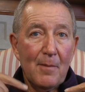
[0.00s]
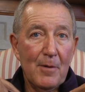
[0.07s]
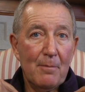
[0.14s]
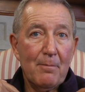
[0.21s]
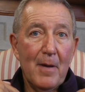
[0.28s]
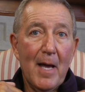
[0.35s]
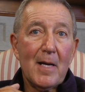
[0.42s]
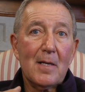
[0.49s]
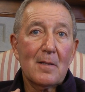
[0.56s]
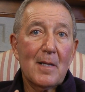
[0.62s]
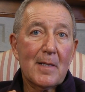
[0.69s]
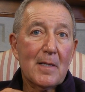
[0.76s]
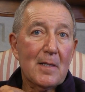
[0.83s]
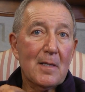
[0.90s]
coming back
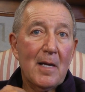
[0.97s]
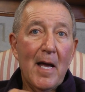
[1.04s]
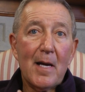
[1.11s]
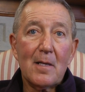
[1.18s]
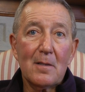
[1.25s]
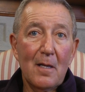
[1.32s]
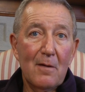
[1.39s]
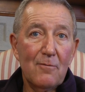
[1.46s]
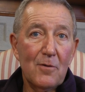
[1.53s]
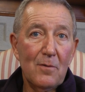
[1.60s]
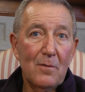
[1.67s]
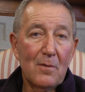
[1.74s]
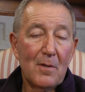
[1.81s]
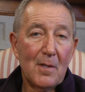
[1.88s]
like at neck
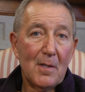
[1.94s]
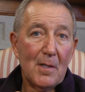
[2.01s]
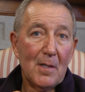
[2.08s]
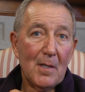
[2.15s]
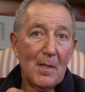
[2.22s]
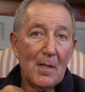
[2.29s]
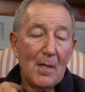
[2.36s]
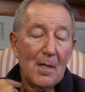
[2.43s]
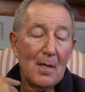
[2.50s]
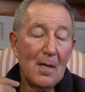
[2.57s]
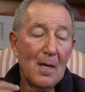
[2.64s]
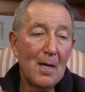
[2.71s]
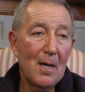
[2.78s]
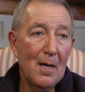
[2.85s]
level.
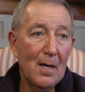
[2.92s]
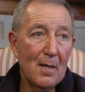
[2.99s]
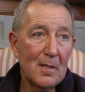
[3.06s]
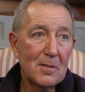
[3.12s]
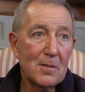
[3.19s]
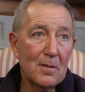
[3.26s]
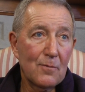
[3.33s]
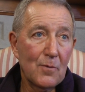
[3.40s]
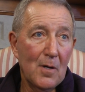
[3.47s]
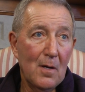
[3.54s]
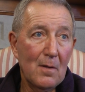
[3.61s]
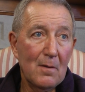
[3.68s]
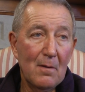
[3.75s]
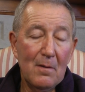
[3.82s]
And I said,
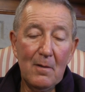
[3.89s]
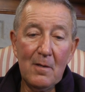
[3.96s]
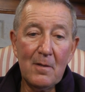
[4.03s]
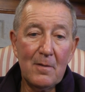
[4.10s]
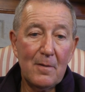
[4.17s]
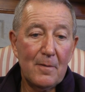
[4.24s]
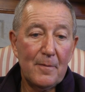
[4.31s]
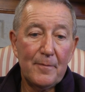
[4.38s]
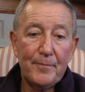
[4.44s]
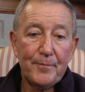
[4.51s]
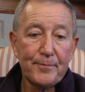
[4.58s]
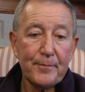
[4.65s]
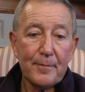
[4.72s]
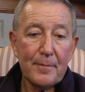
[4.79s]
well,
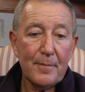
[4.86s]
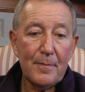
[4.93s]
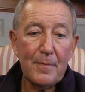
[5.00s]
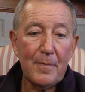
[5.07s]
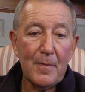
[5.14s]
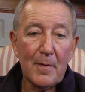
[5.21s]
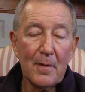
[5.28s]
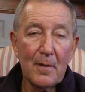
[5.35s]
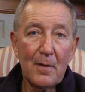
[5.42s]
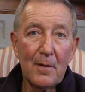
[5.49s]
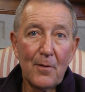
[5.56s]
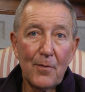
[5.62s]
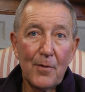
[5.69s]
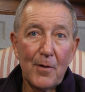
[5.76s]

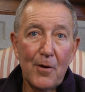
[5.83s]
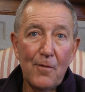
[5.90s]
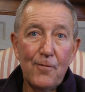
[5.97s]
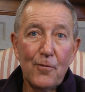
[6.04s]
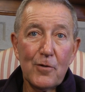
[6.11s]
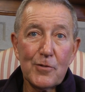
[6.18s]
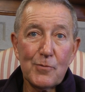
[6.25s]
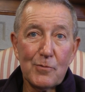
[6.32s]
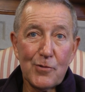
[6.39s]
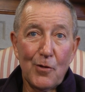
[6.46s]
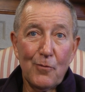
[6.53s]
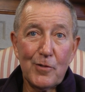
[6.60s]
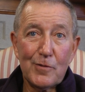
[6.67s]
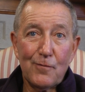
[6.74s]
the Air Force was
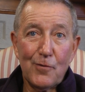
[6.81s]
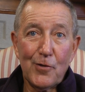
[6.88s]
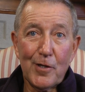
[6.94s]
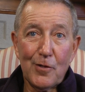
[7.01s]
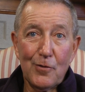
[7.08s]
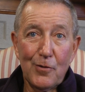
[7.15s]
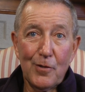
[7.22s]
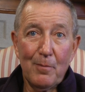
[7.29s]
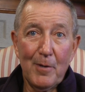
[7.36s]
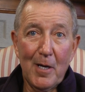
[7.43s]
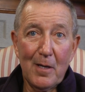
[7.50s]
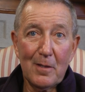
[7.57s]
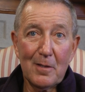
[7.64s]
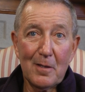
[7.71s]
always very good
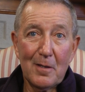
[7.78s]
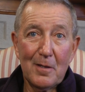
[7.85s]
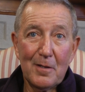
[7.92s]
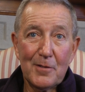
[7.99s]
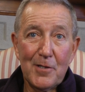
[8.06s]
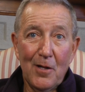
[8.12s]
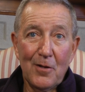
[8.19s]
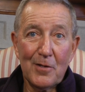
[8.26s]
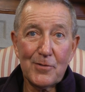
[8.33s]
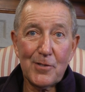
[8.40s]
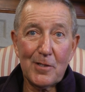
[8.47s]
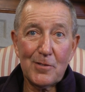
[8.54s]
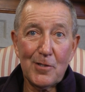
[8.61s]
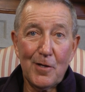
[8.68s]
about telling
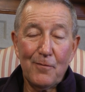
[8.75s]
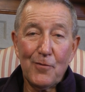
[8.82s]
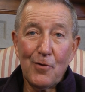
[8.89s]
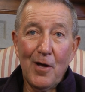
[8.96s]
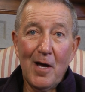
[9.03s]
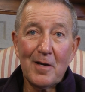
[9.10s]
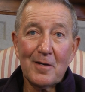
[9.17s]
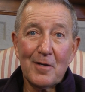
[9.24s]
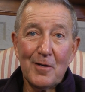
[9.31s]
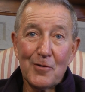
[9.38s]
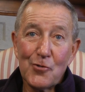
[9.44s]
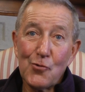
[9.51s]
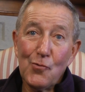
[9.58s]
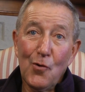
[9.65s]
us, they said, if you're not in
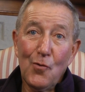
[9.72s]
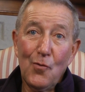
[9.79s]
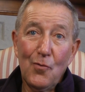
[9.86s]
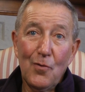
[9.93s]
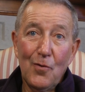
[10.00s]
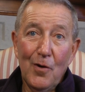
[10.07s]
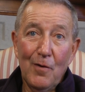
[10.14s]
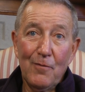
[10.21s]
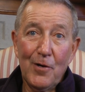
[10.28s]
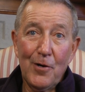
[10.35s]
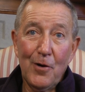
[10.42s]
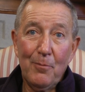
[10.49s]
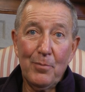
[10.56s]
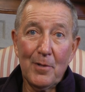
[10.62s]
control of an
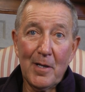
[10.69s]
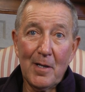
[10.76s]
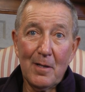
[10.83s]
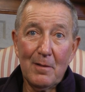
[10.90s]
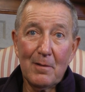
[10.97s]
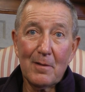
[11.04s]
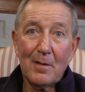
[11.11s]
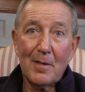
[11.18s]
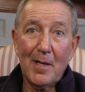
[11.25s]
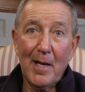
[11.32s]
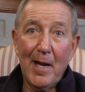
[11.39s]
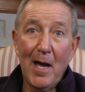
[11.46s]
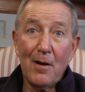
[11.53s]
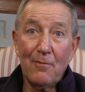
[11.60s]
airplane,
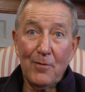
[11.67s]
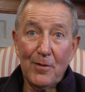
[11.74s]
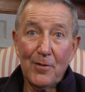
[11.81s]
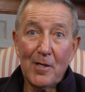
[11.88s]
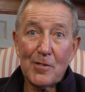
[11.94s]
get out of it.